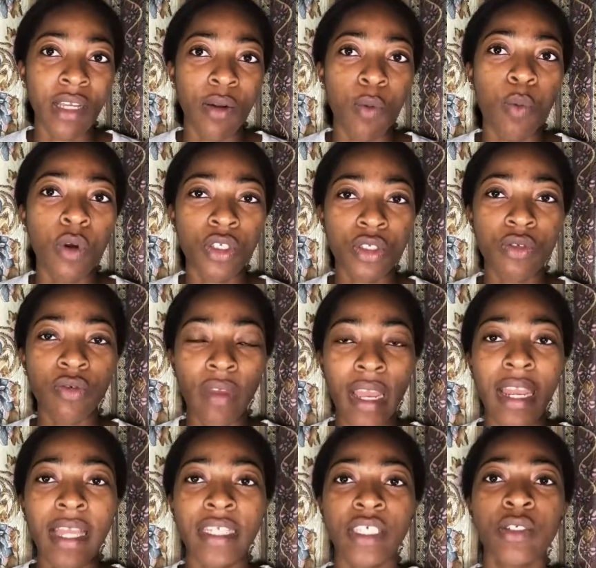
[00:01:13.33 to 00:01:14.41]
wasn't
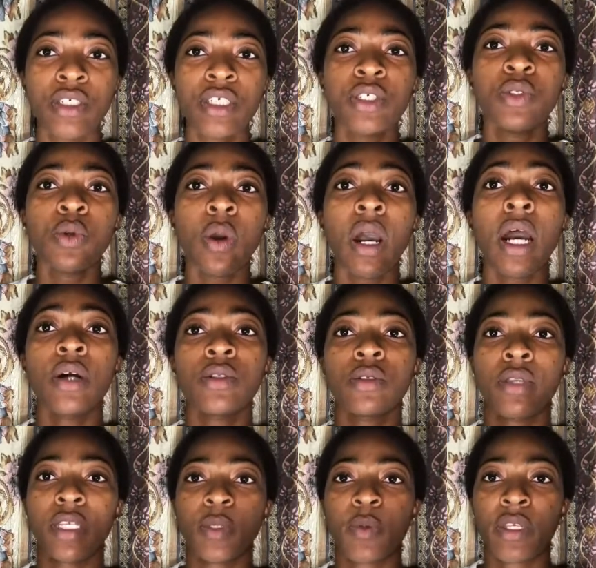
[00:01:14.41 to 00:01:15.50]
right, like she didn't know how
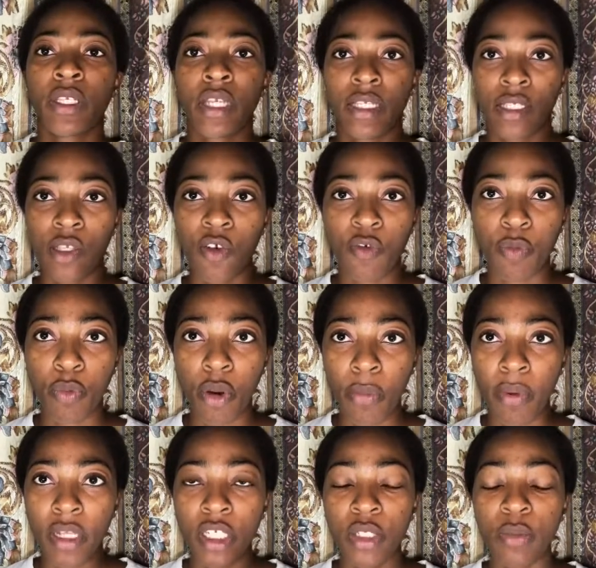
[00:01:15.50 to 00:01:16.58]
to express herself
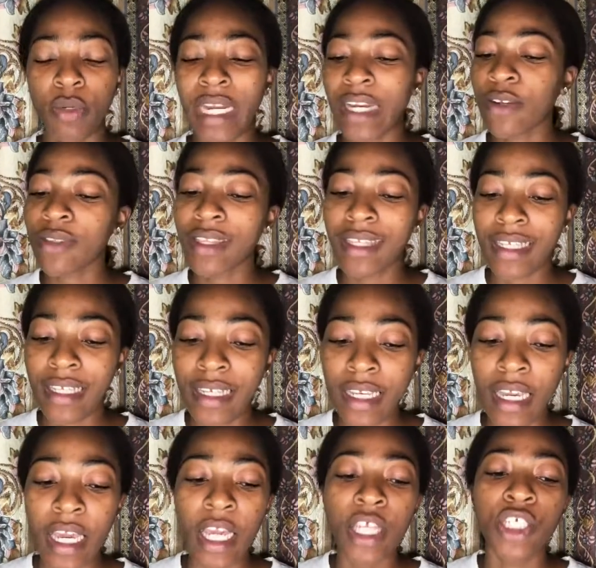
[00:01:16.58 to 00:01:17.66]
properly, but I don't
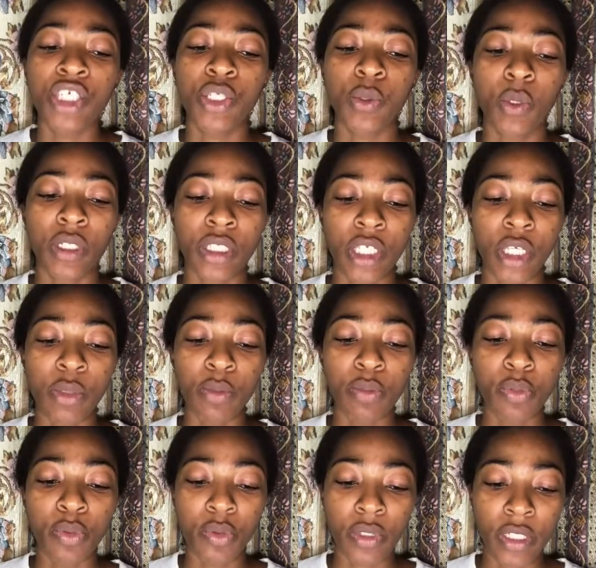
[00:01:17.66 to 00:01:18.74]
think she was a
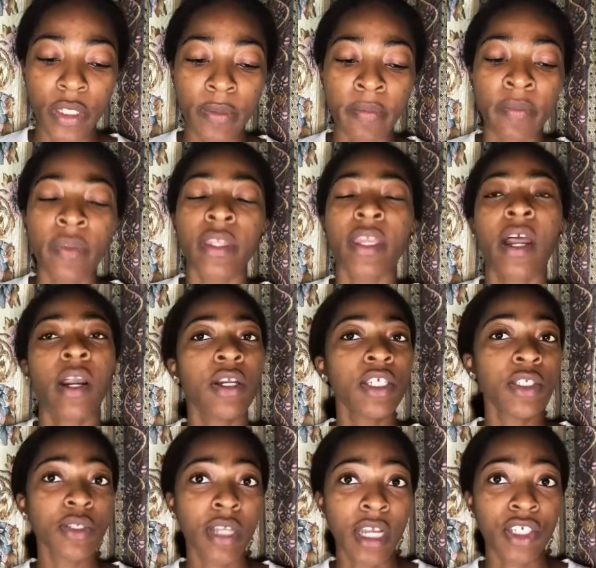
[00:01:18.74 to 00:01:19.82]
bully. Now
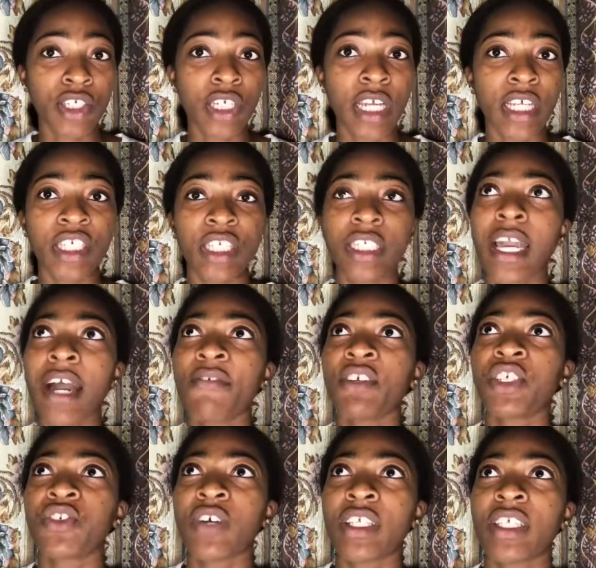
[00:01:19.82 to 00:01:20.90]
according to Katrina, she didn't have a
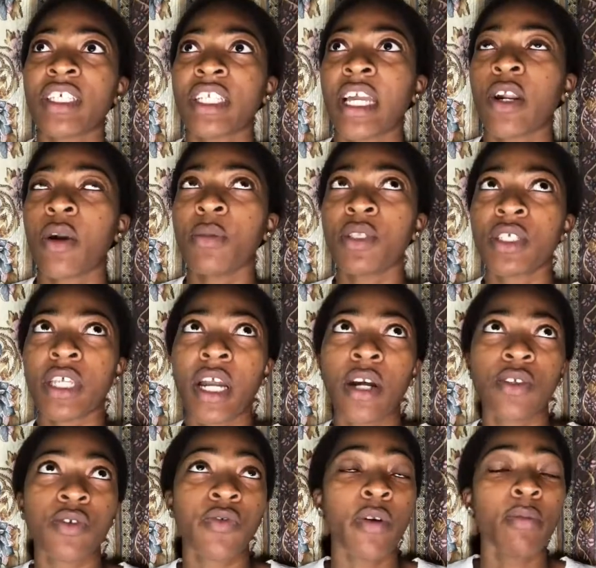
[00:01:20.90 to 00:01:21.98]
strategy, like coming to the
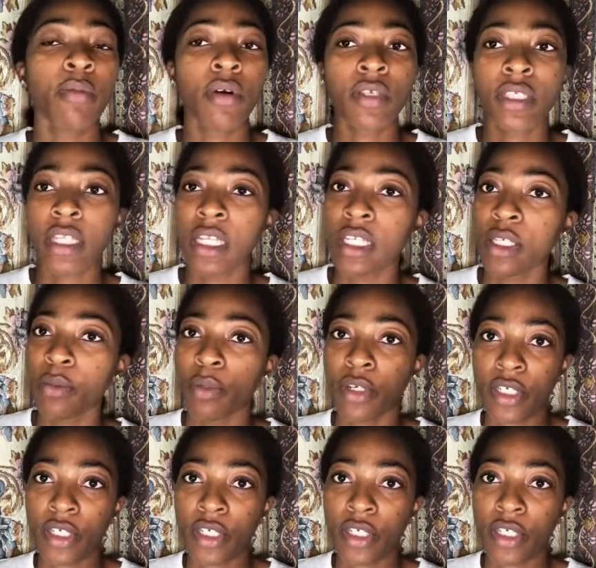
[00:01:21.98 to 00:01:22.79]
house to form burst lady